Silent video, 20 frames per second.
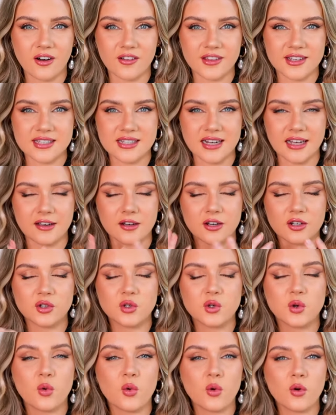got this like
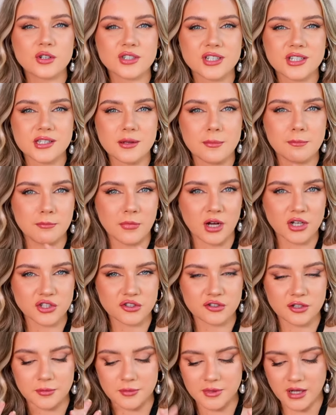gorgeous
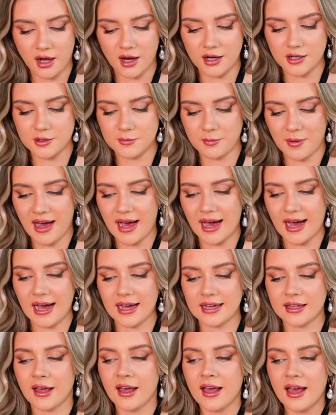mushroom coloured
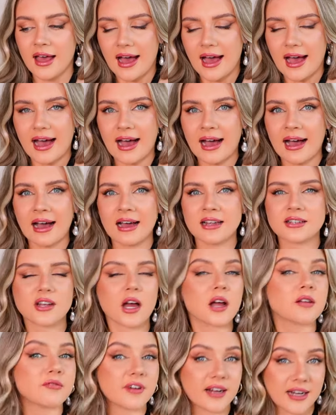bag and
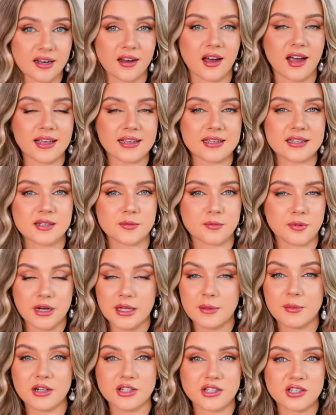I realised
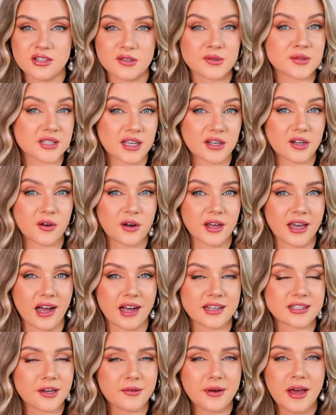pretty much as soon as I got it,
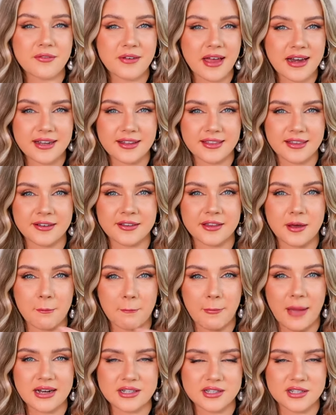I don't have anything that
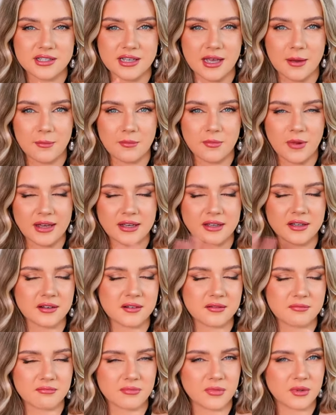matches it like
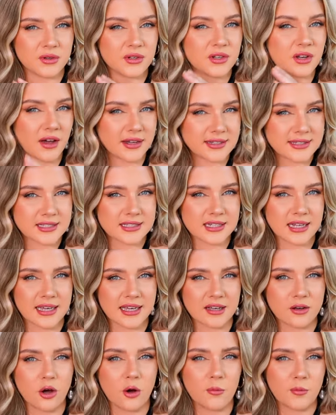nicely
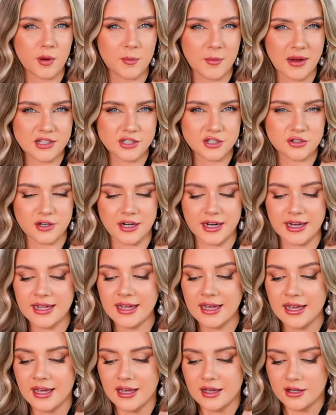and
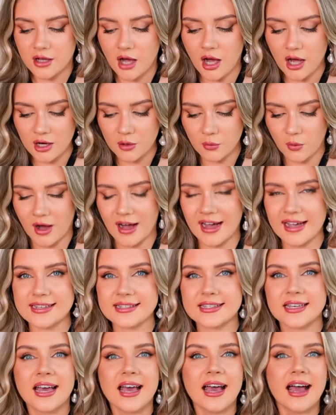complementary colour
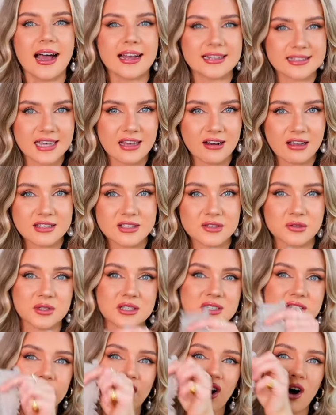wise until I saw
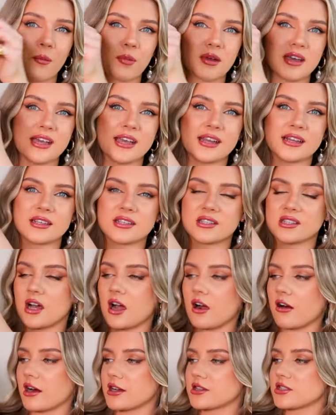this top in
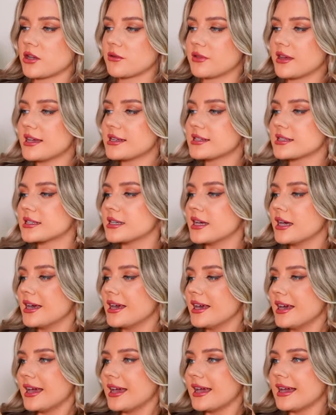Zara. So this
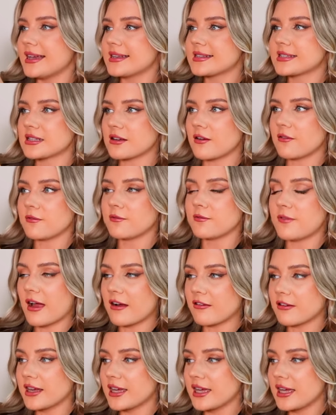is
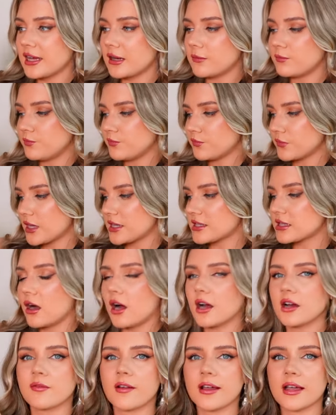very, it's
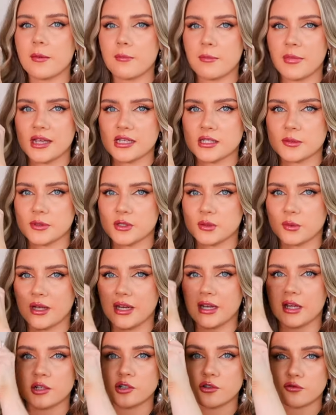kind of like a mix
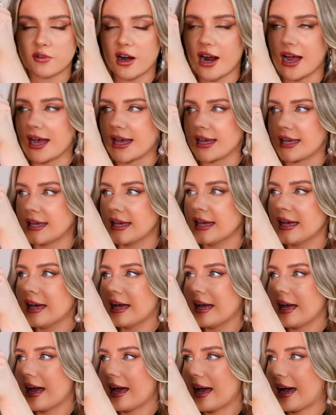between a grey
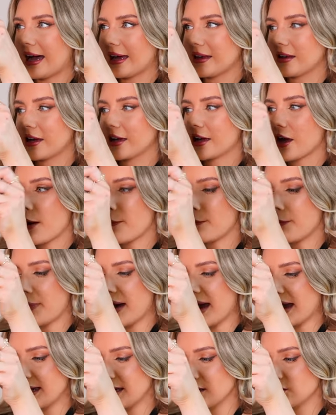and like a
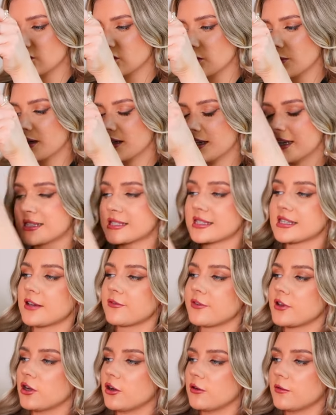beige. So it is
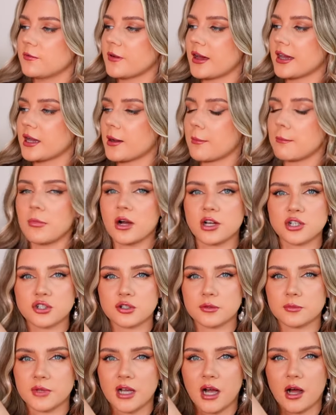giving off like
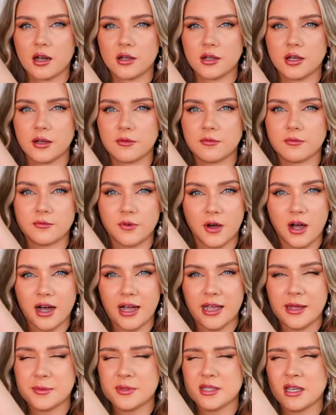mushroom color
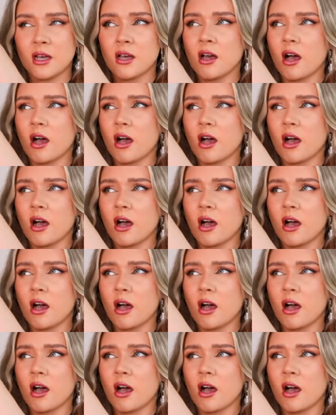vibes.